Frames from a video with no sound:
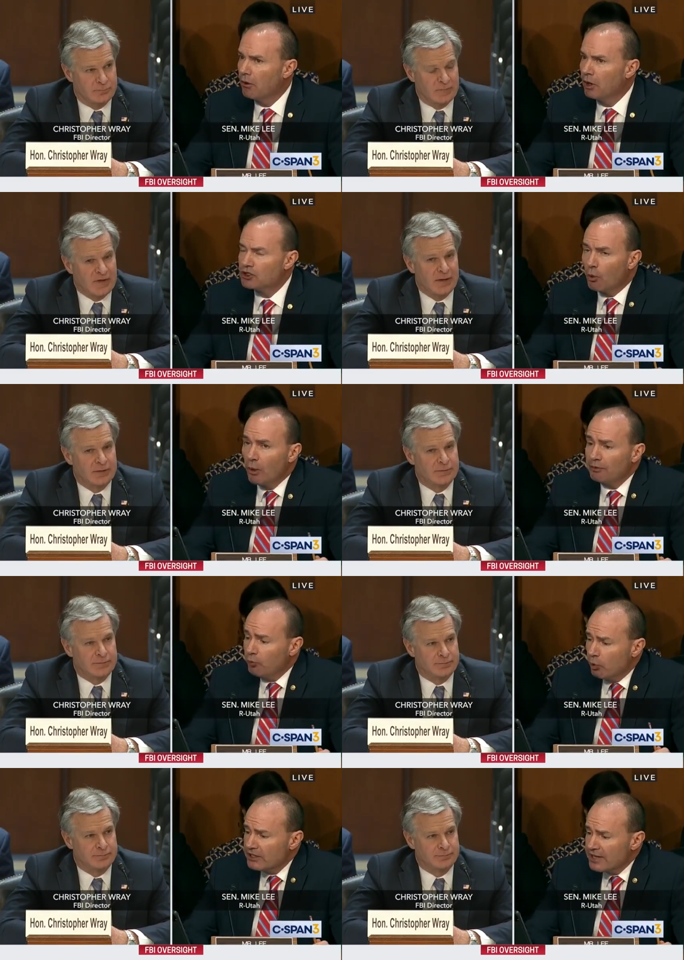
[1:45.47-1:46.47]
Speaker 1: And so
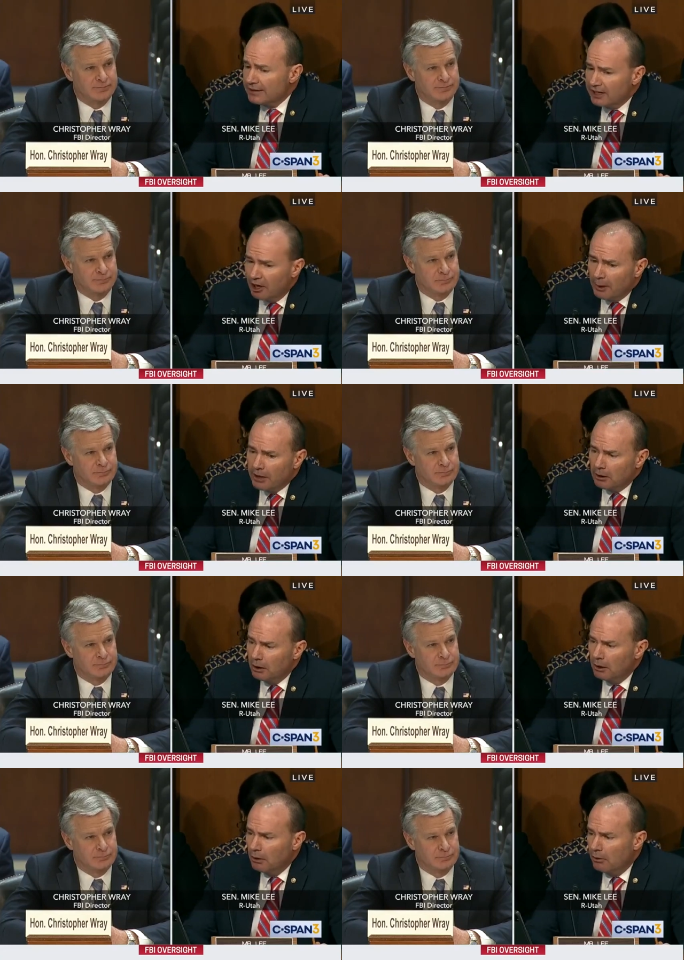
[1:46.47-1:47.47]
what, what does that tell me?
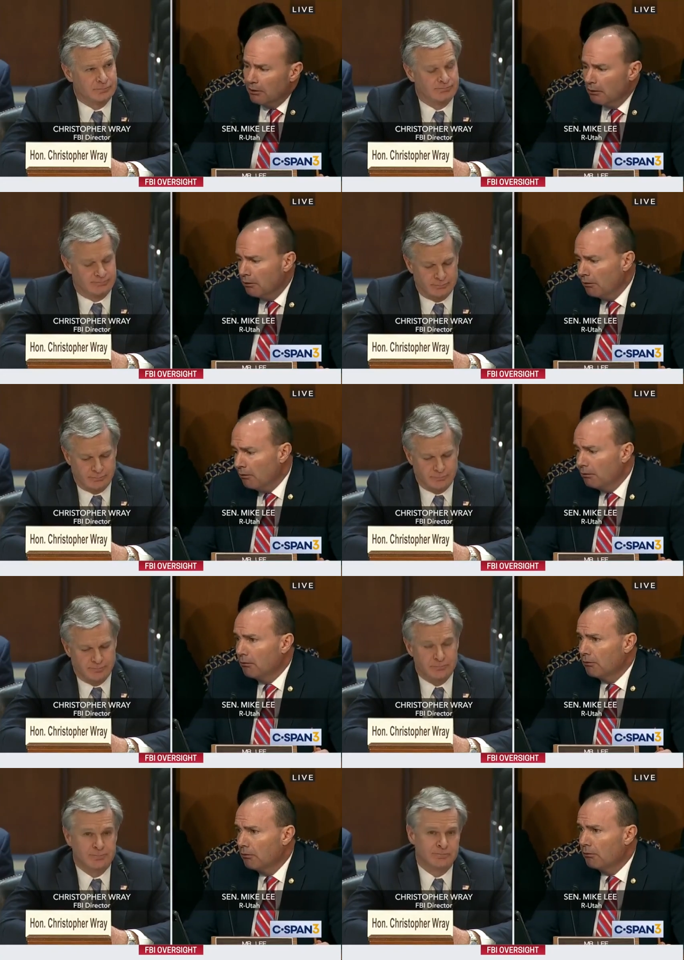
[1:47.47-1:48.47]
Well,
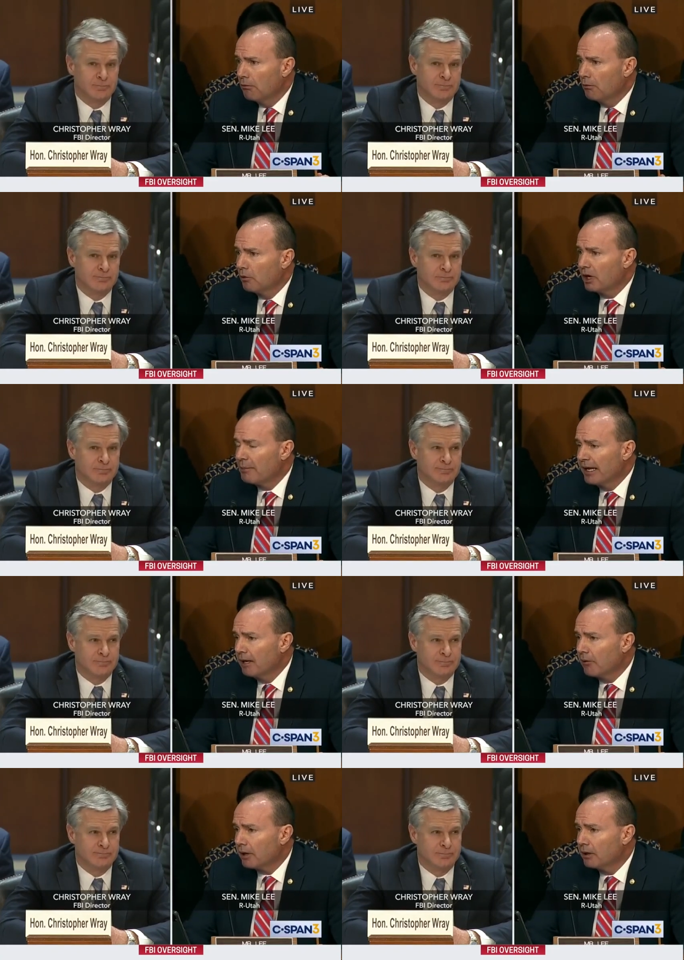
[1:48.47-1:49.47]
what I'm
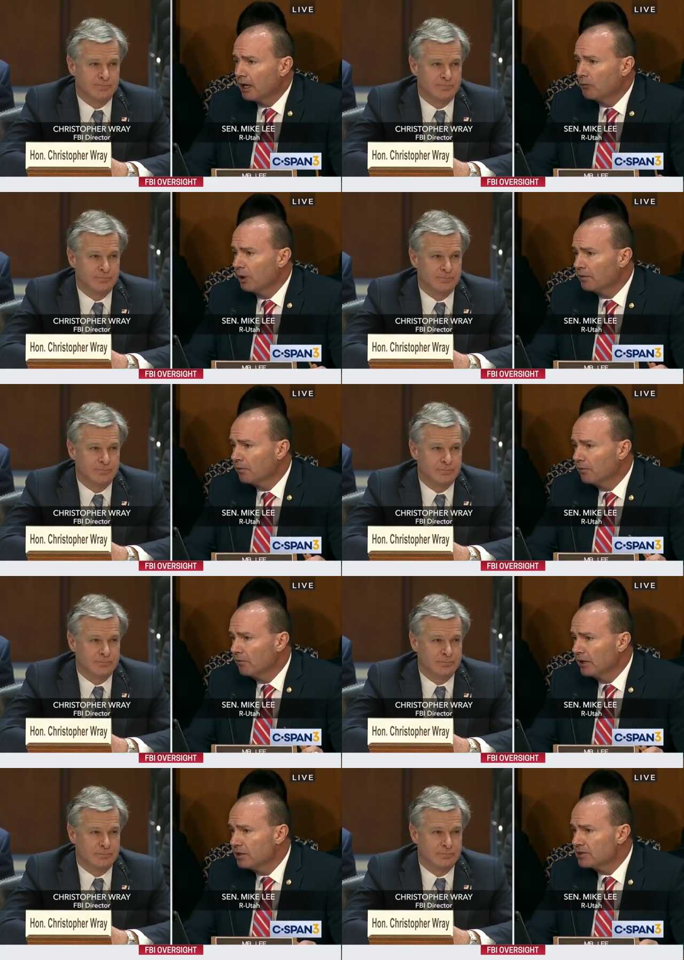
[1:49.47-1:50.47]
hearing and what
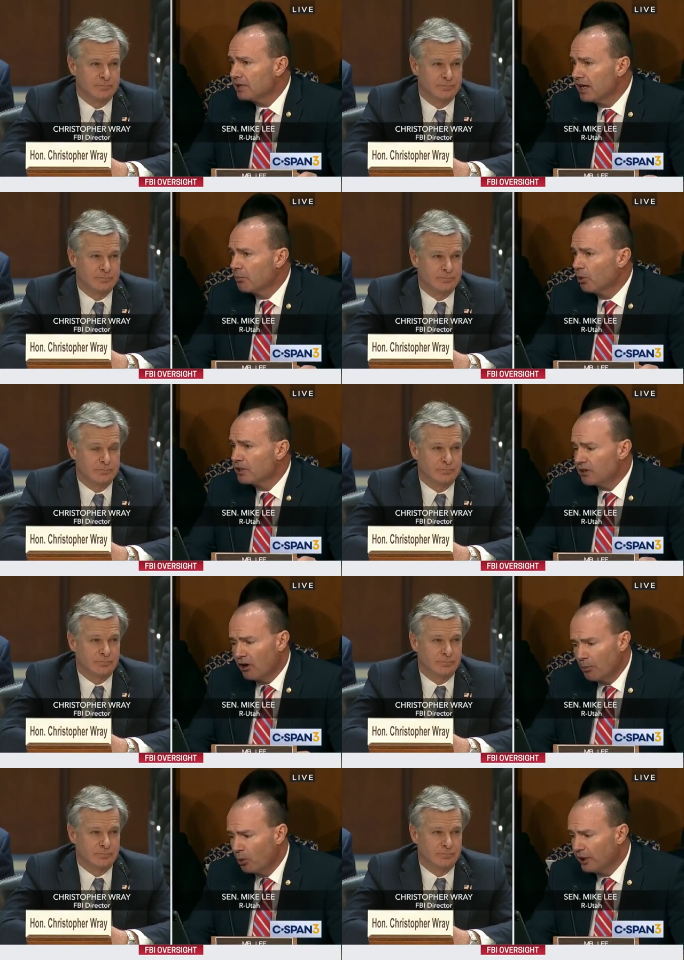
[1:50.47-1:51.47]
these data points
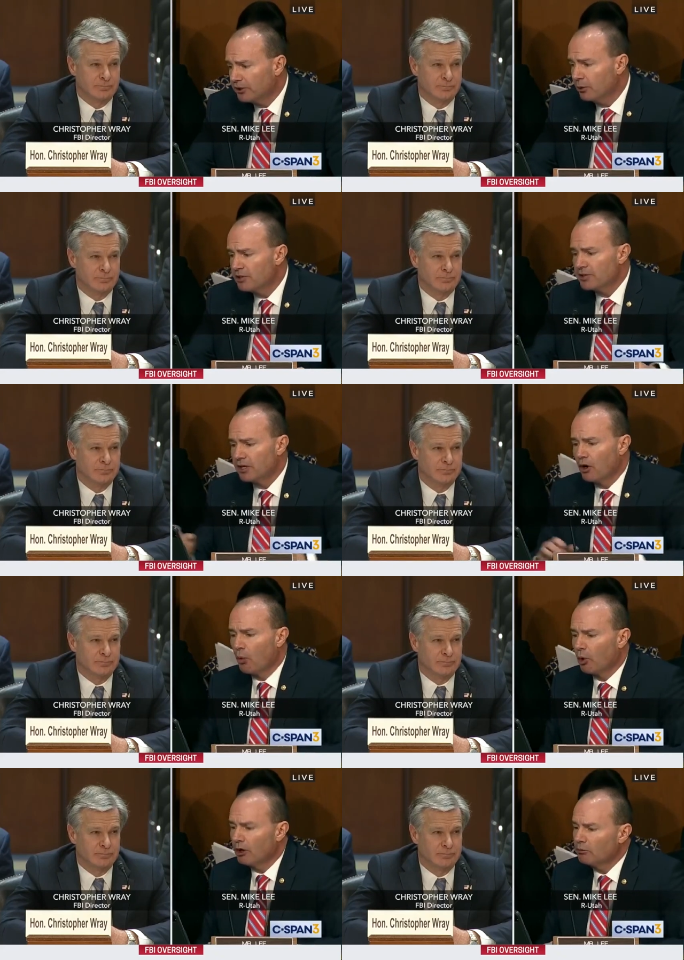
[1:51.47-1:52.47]
all point to is that a
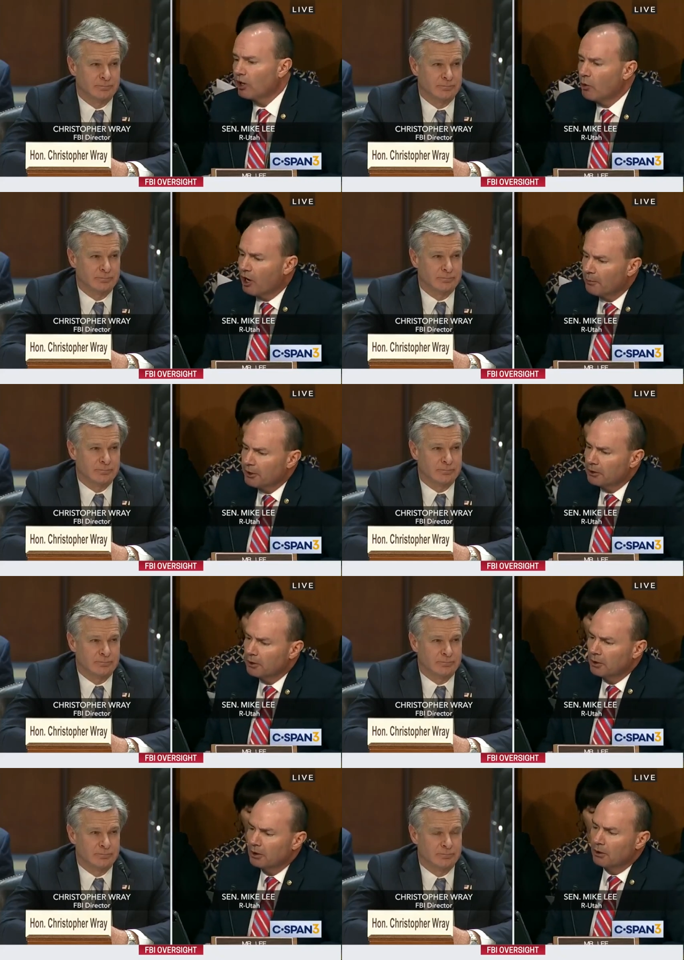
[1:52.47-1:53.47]
warrant requirement
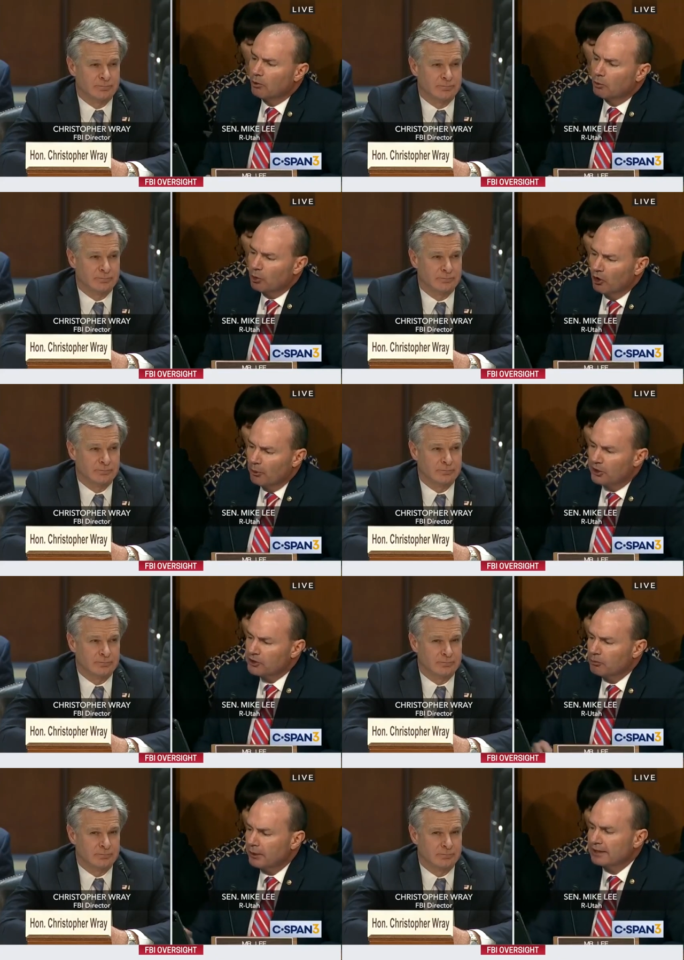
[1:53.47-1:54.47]
or
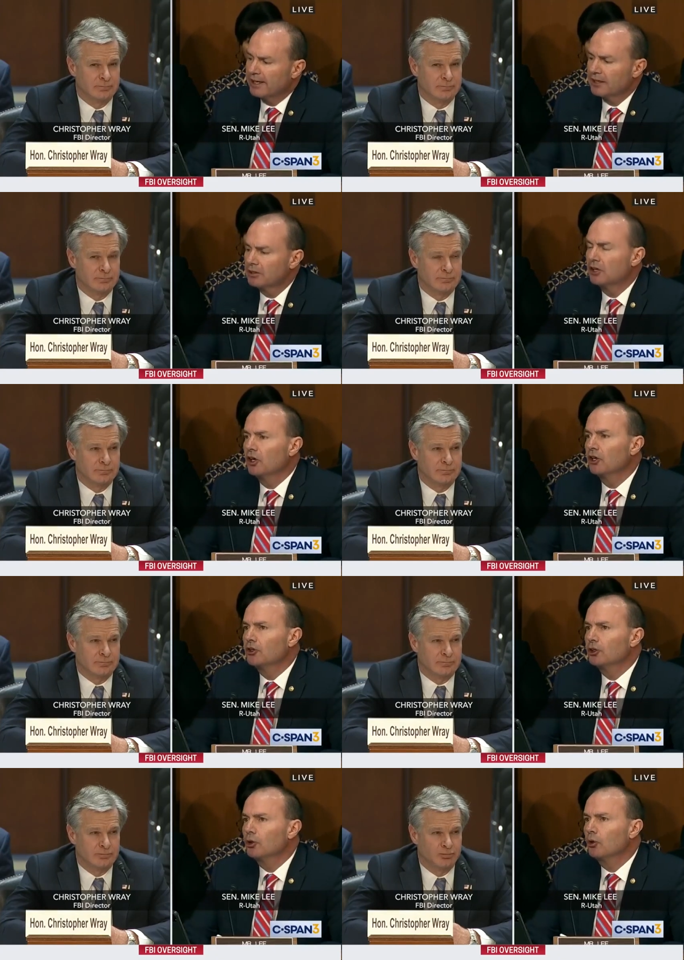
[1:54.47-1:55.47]
prohibition relating
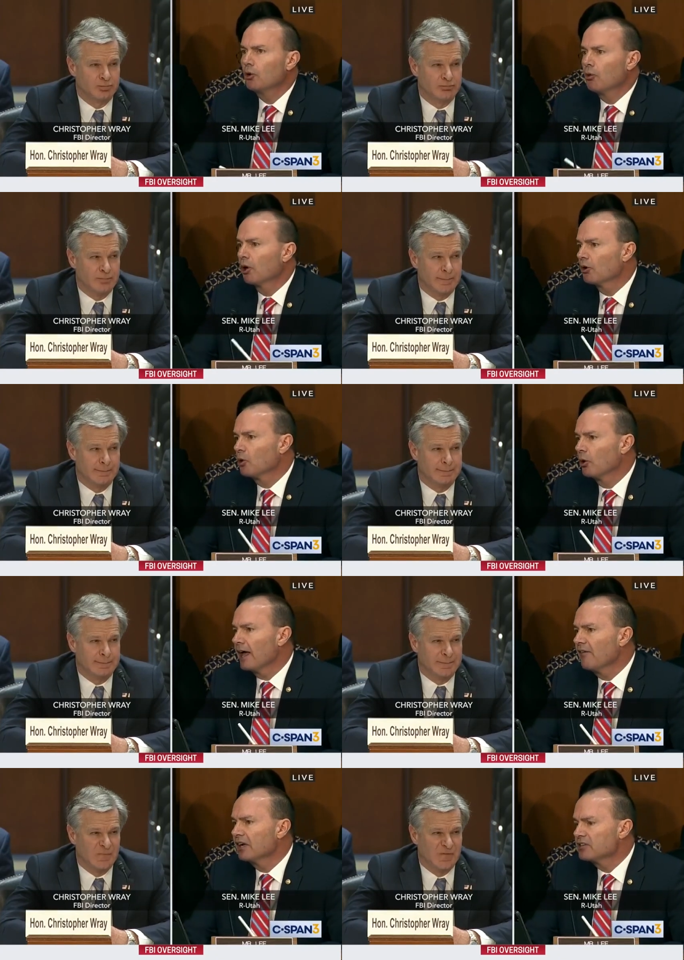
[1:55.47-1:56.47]
to quote unquote
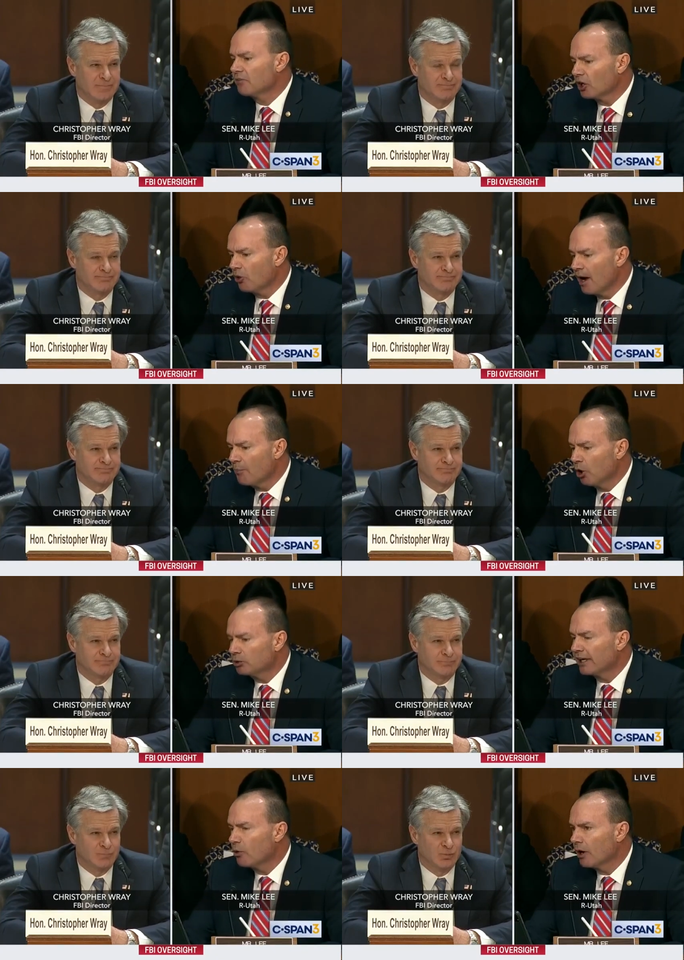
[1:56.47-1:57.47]
evidence of a crime
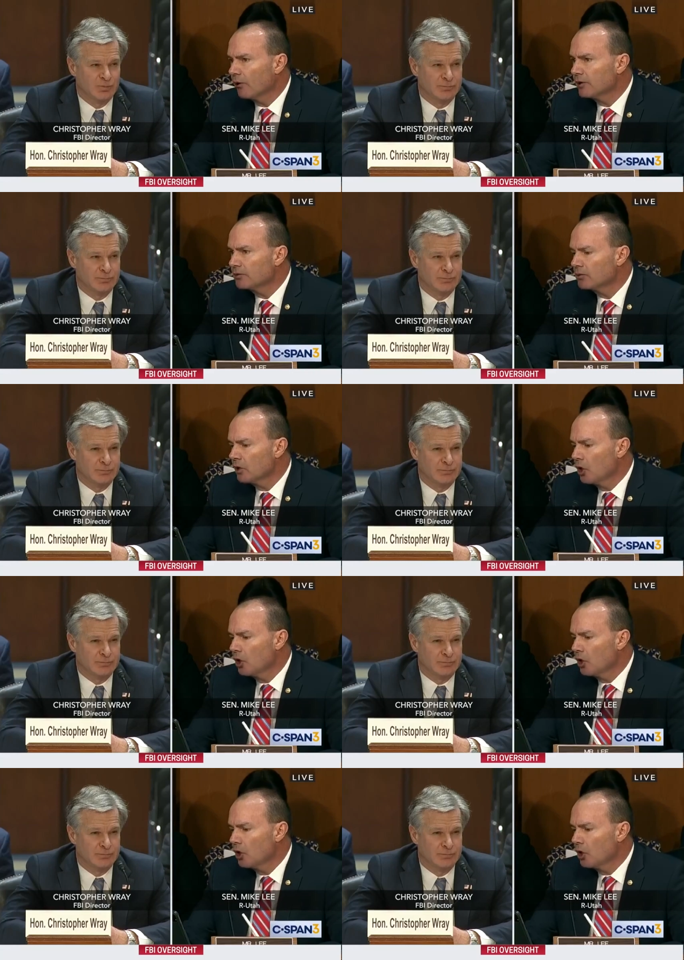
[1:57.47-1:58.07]
only queries